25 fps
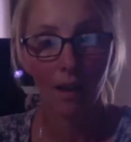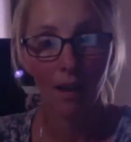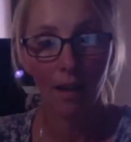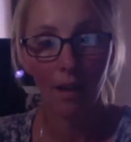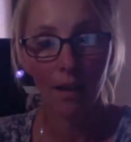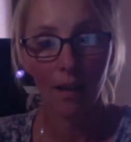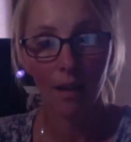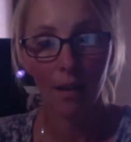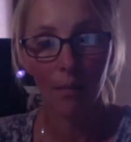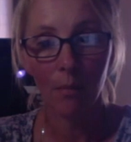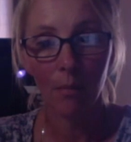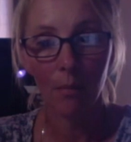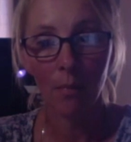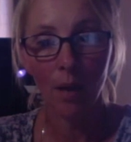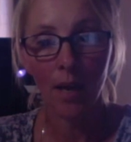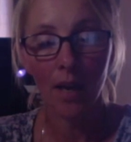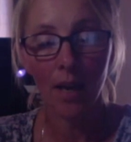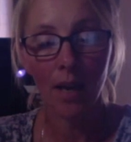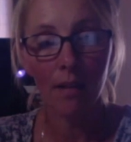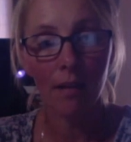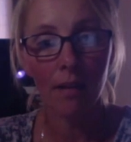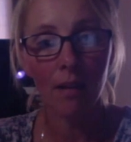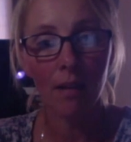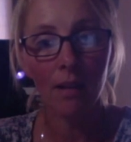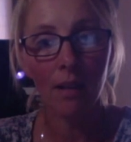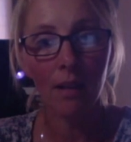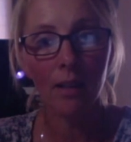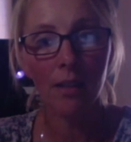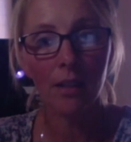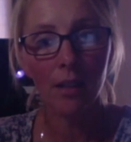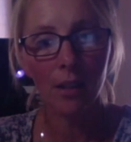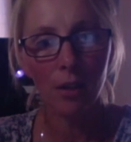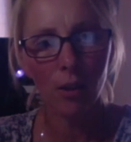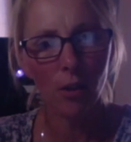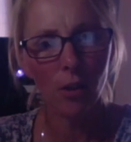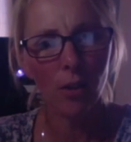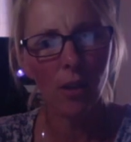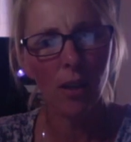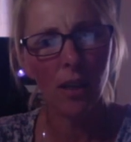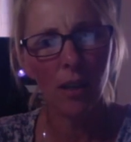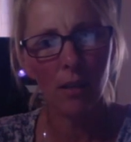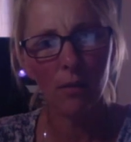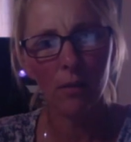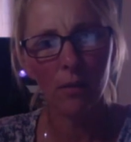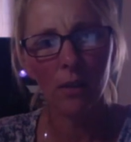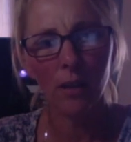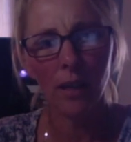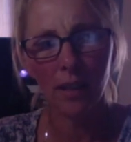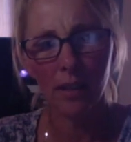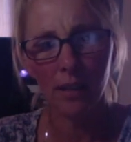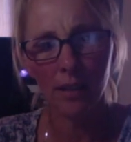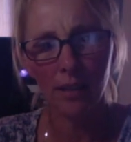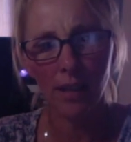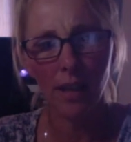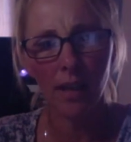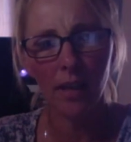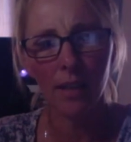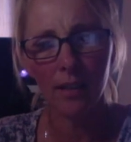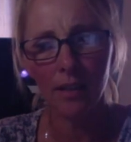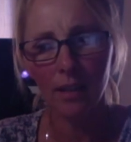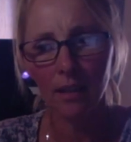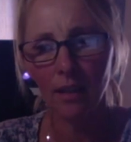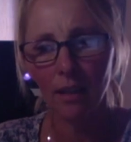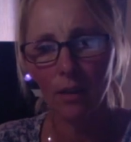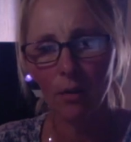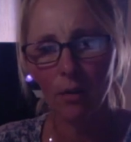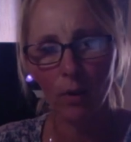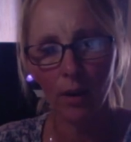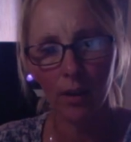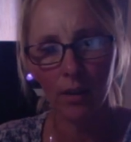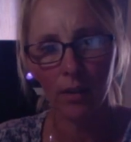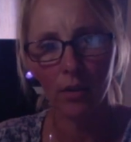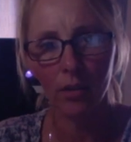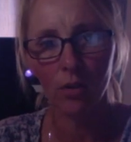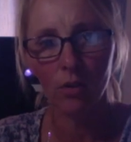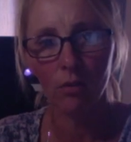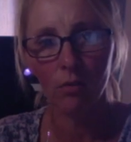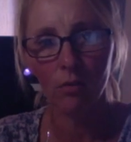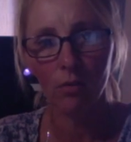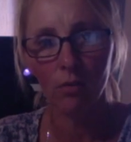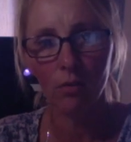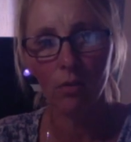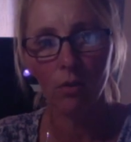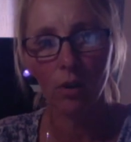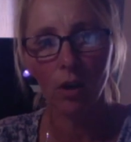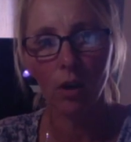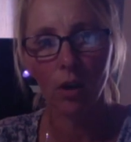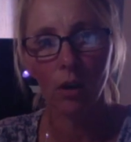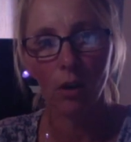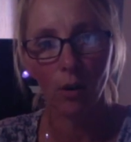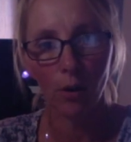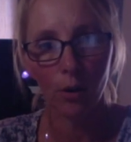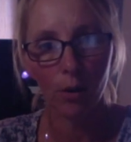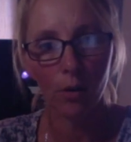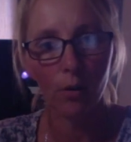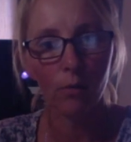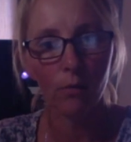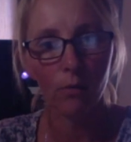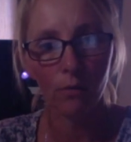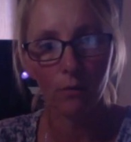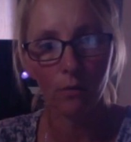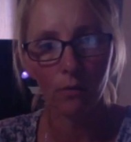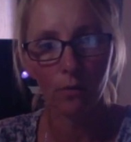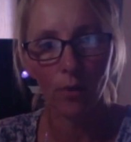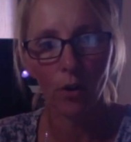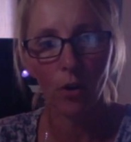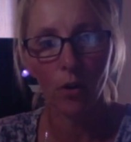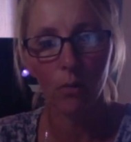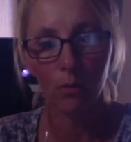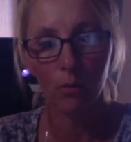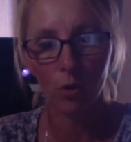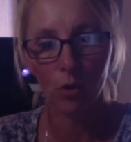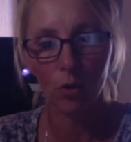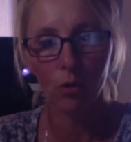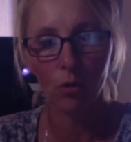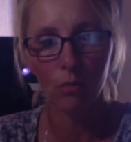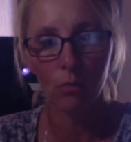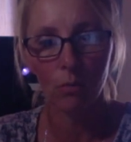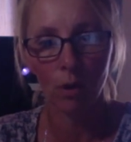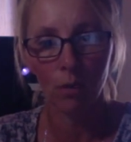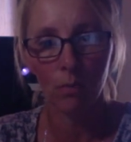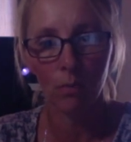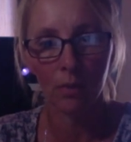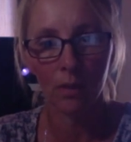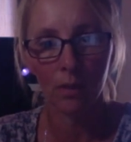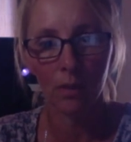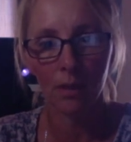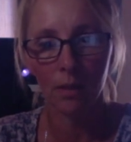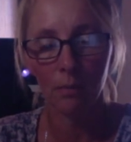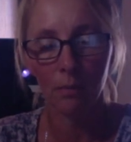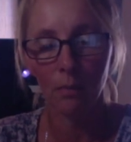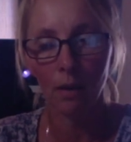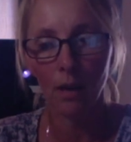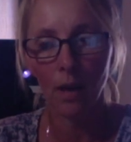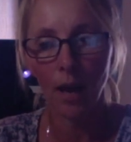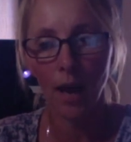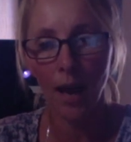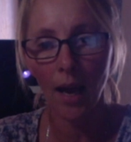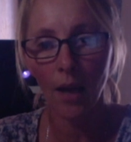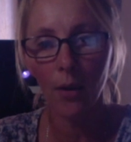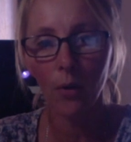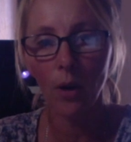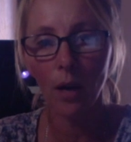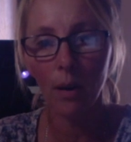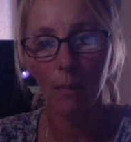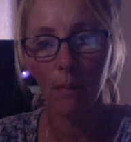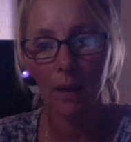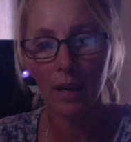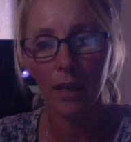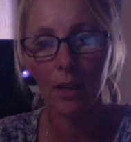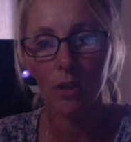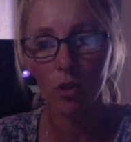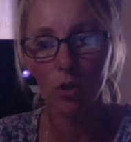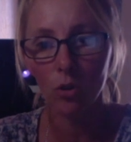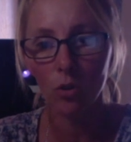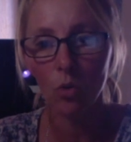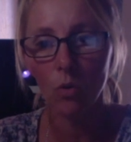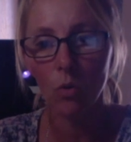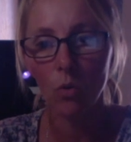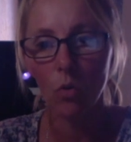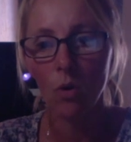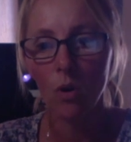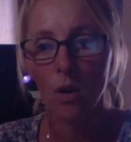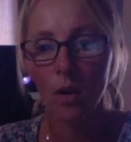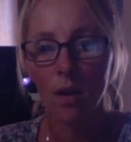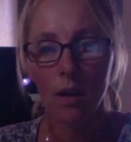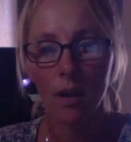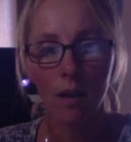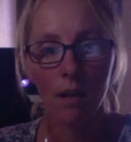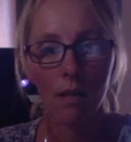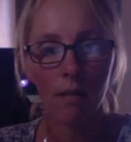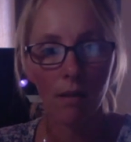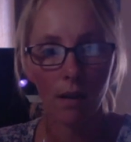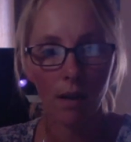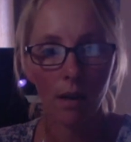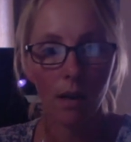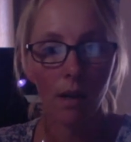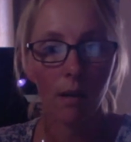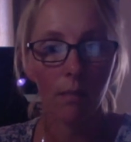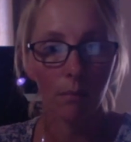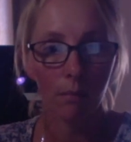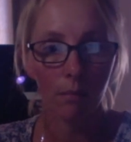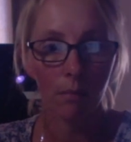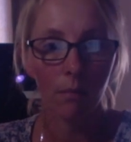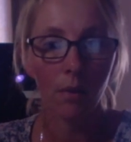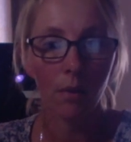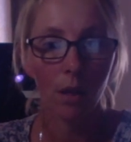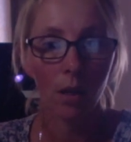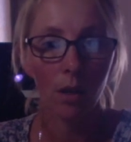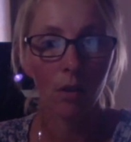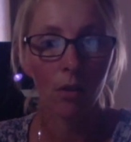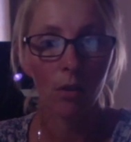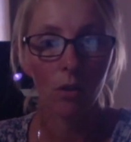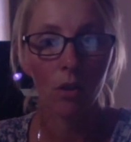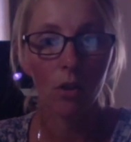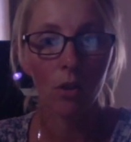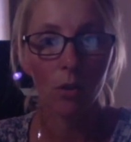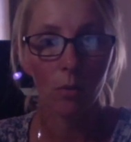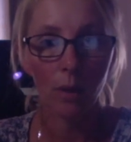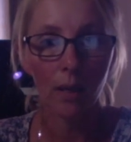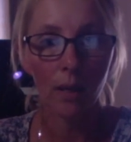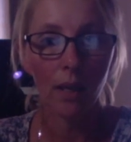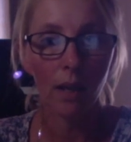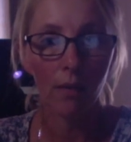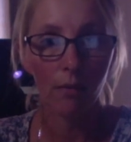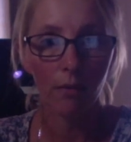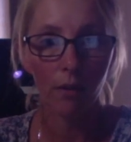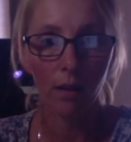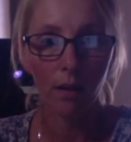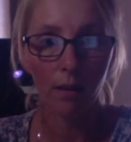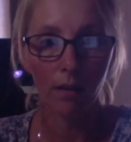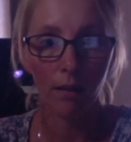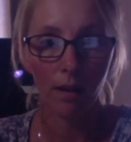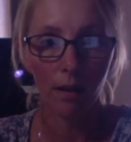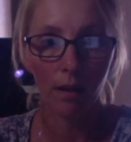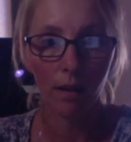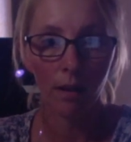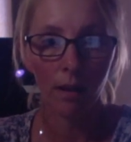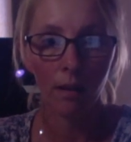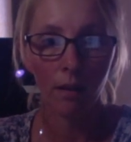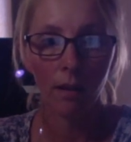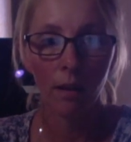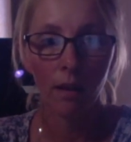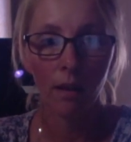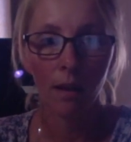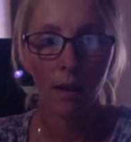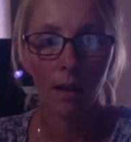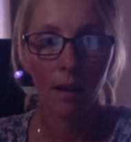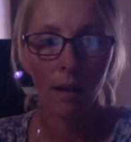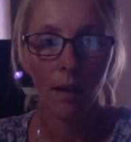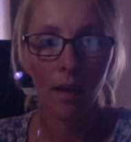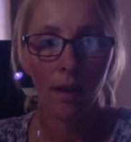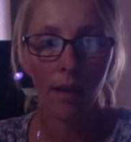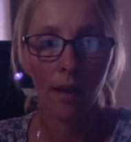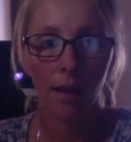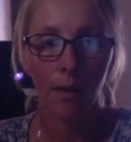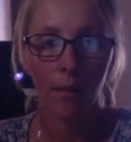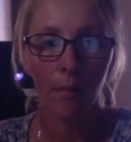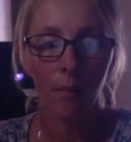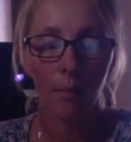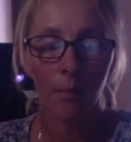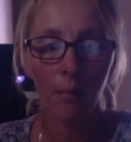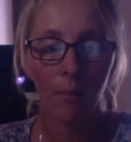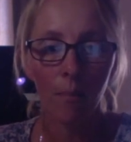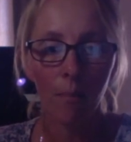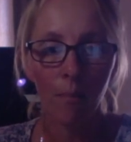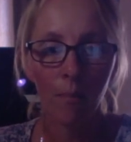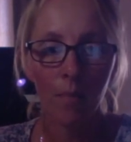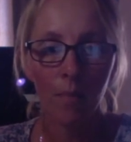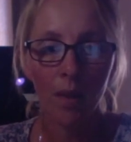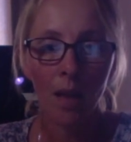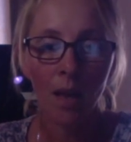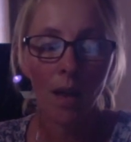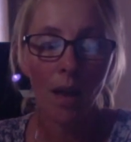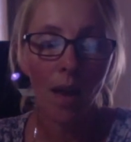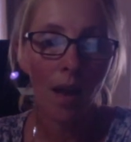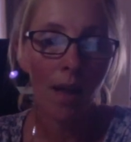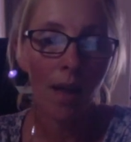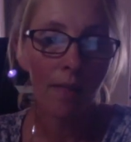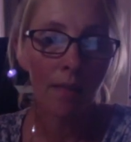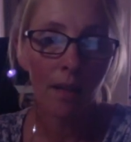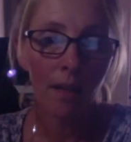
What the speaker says: And I think that's a low level anxiety that runs through a lot of homeschool moms is, how do I make sure that I'm doing everything? And then